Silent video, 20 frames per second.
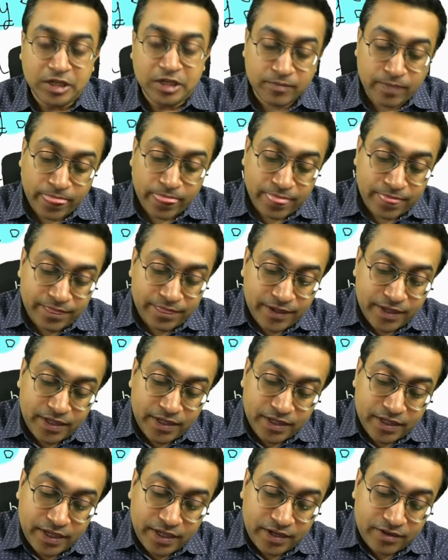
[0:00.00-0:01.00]
Then
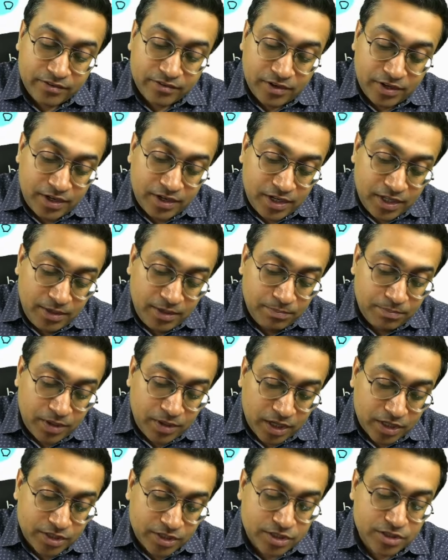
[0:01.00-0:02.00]
it's a deep
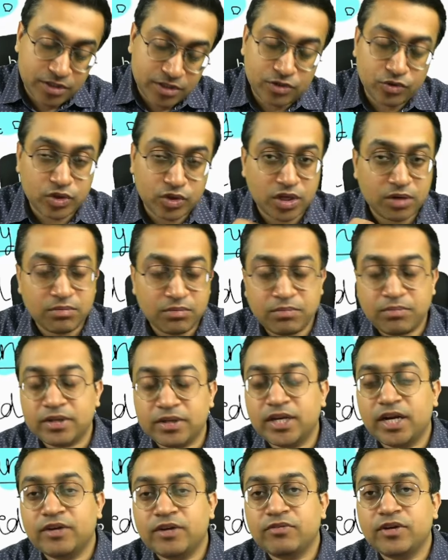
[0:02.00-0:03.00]
branch, you can remember that
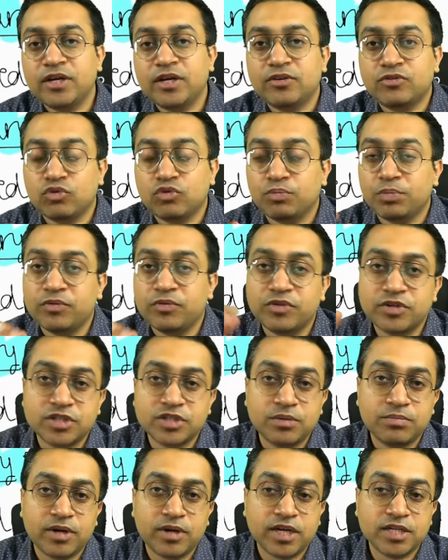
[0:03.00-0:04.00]
way. Superficial
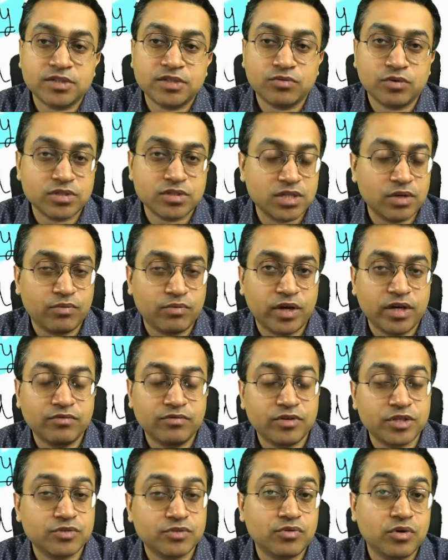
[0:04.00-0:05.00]
branch was the one which
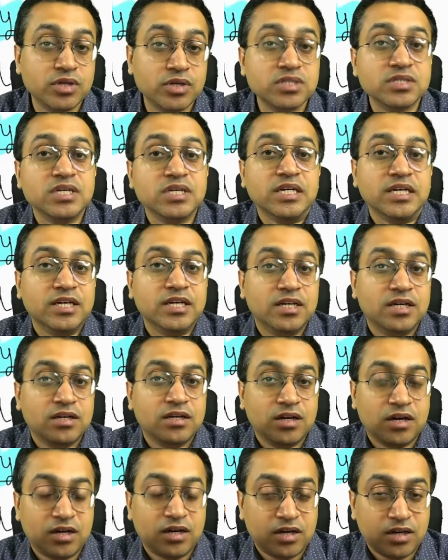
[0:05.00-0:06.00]
was
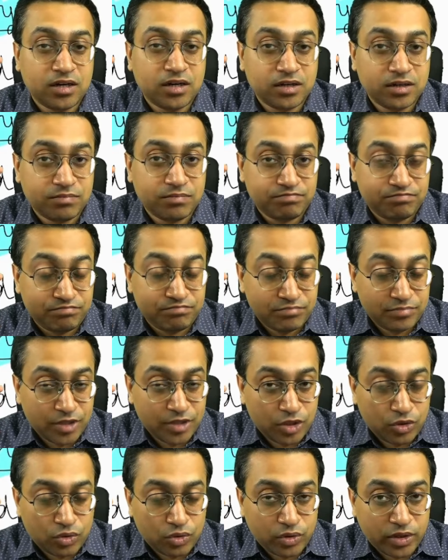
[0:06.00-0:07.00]

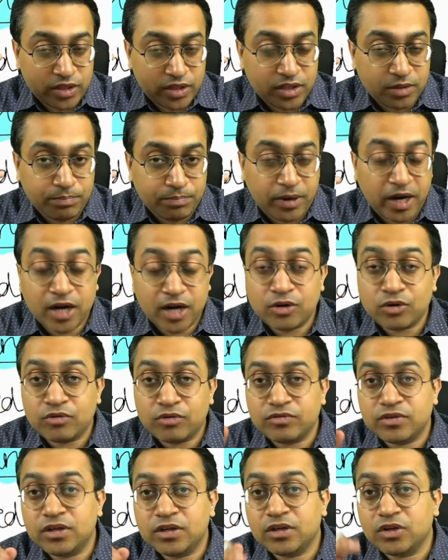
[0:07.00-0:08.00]
in the part of
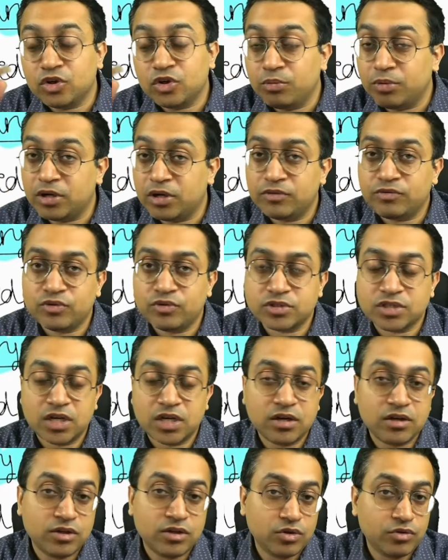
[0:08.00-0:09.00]
the cubital fossa,
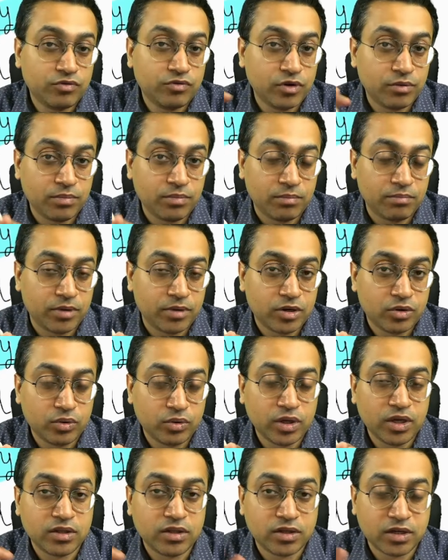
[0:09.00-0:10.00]
if you remember, okay,
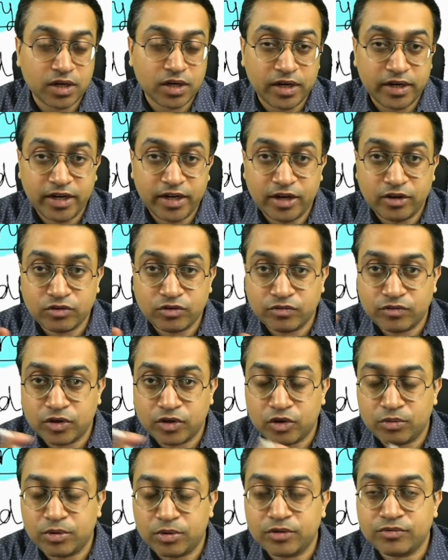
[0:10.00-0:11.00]
the contents of the
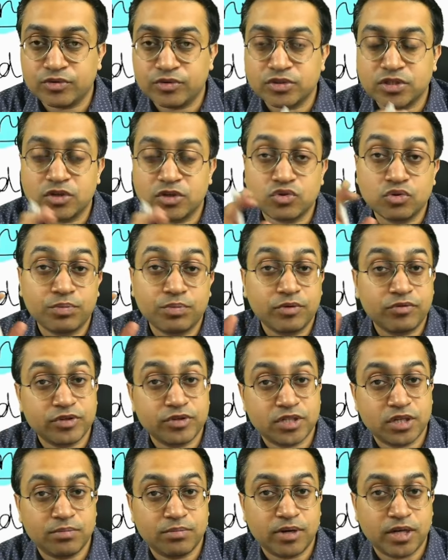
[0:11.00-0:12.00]
cubital fossa, superficial
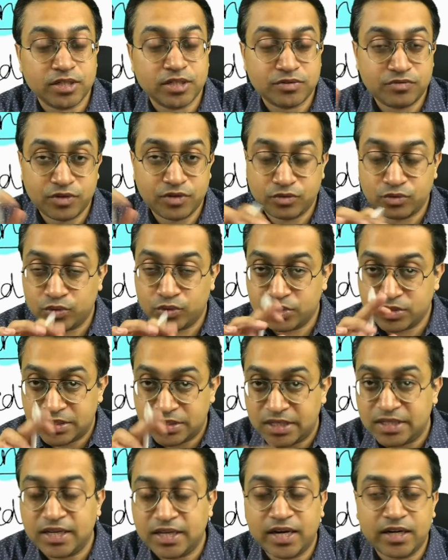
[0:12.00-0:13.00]
branch, we could see
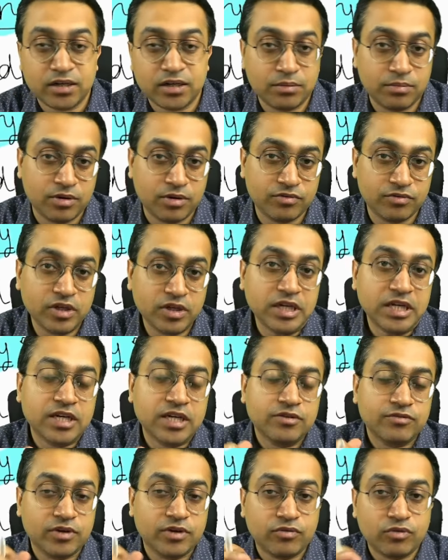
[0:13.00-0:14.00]
that above. We
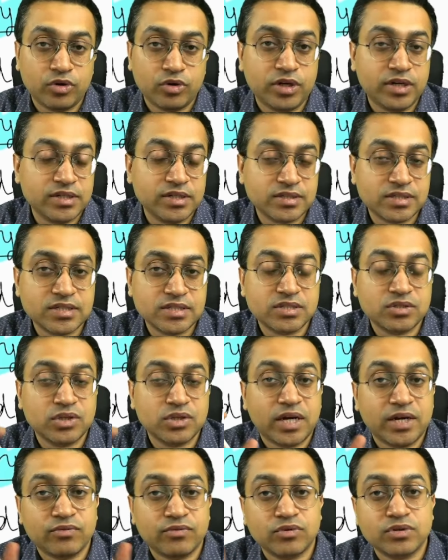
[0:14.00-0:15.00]
have already discussed that
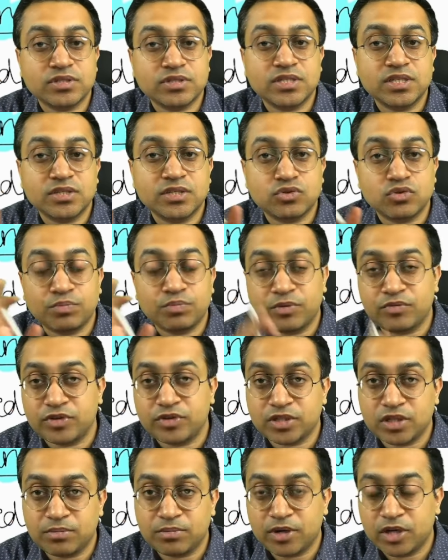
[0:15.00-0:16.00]
was the superficial
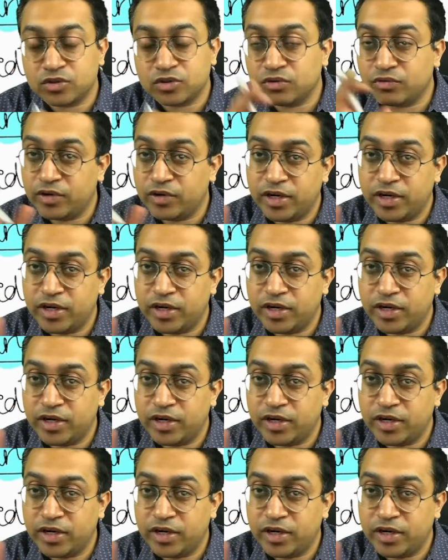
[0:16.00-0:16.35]
branch of radial